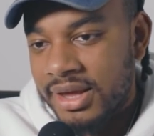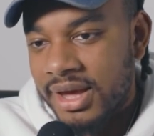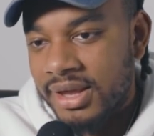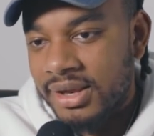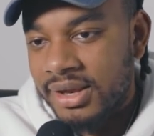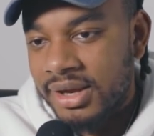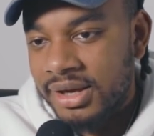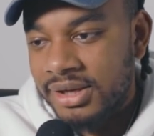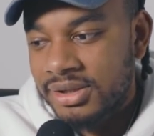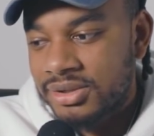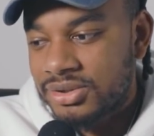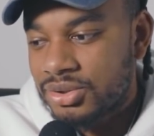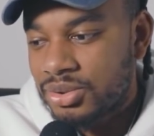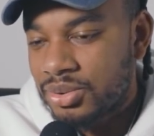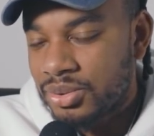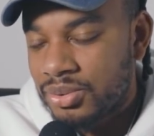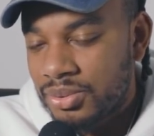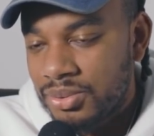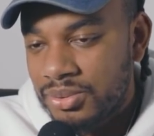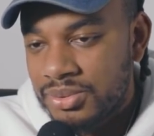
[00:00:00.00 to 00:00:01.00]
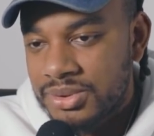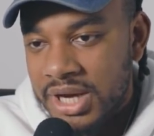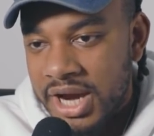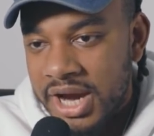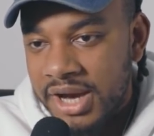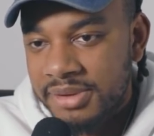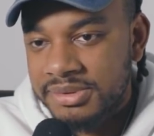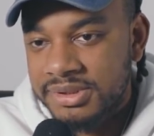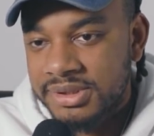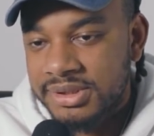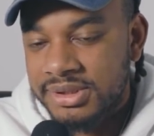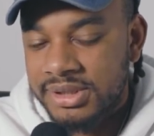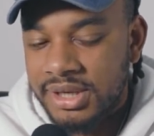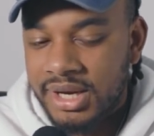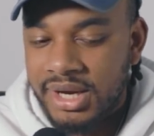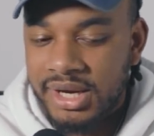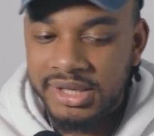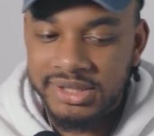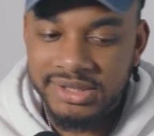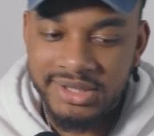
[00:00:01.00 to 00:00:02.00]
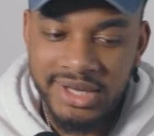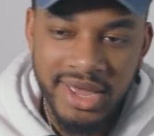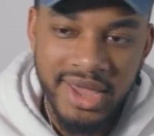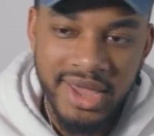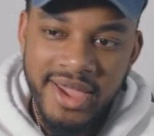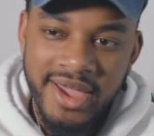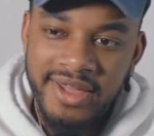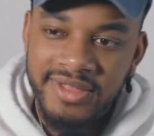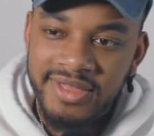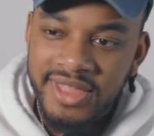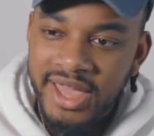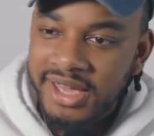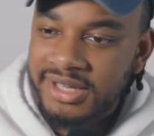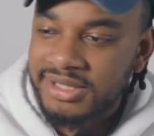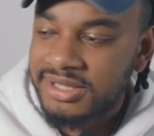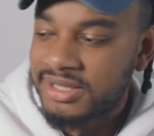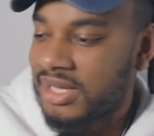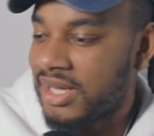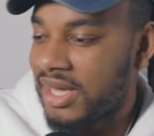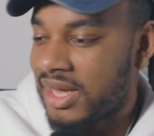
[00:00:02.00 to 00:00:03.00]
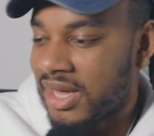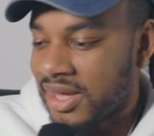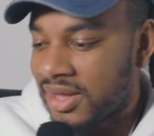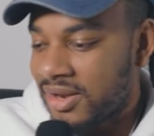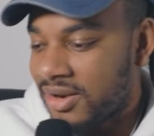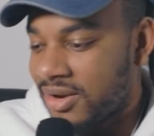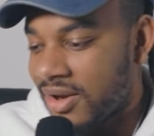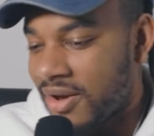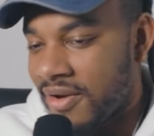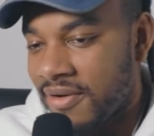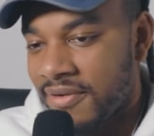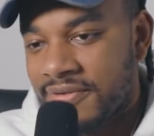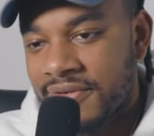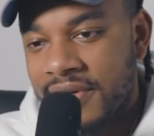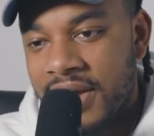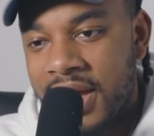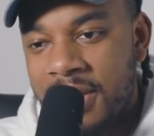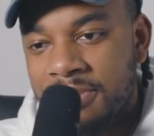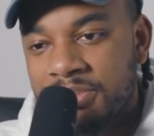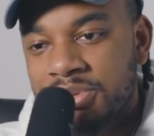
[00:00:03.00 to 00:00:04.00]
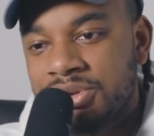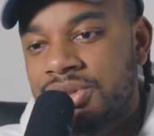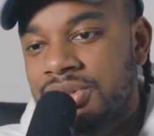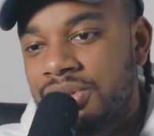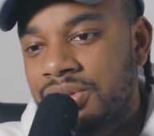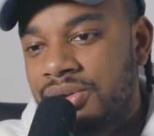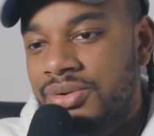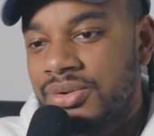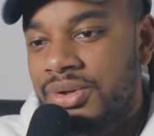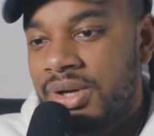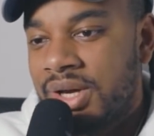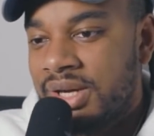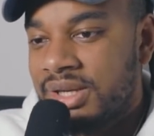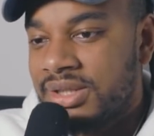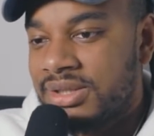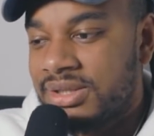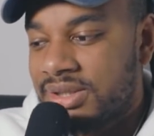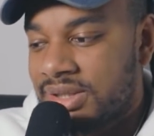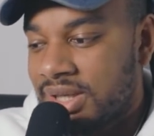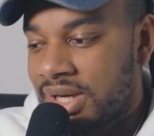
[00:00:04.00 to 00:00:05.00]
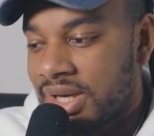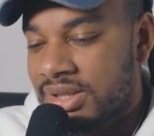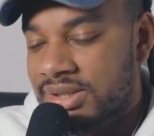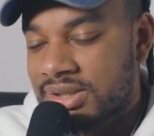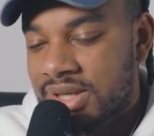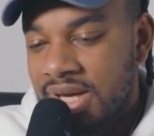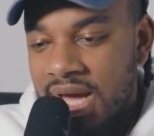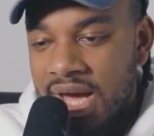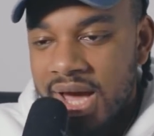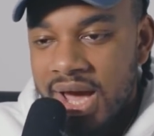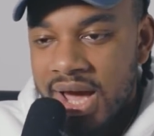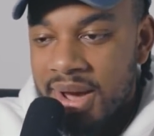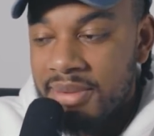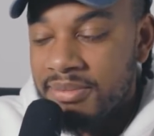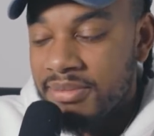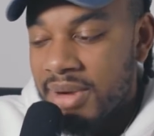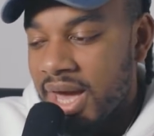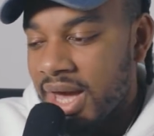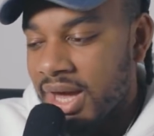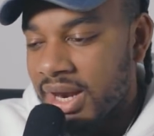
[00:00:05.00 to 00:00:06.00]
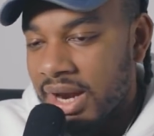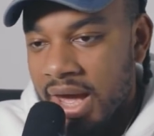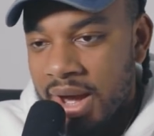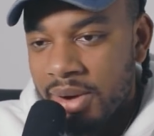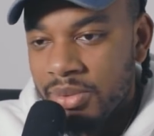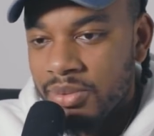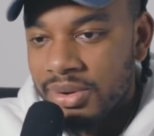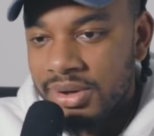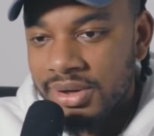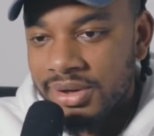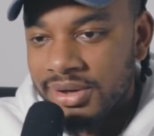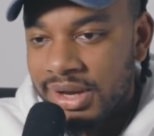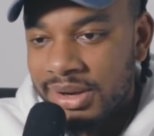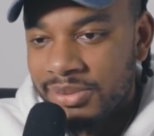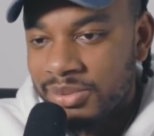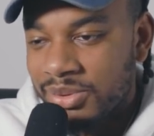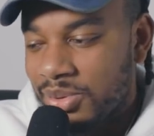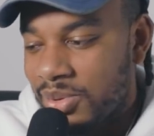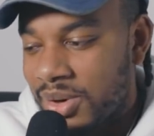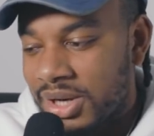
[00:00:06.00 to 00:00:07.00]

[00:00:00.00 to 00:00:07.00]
that like 2 times the size. And that is the end of episode 6. I'm mad. I wanna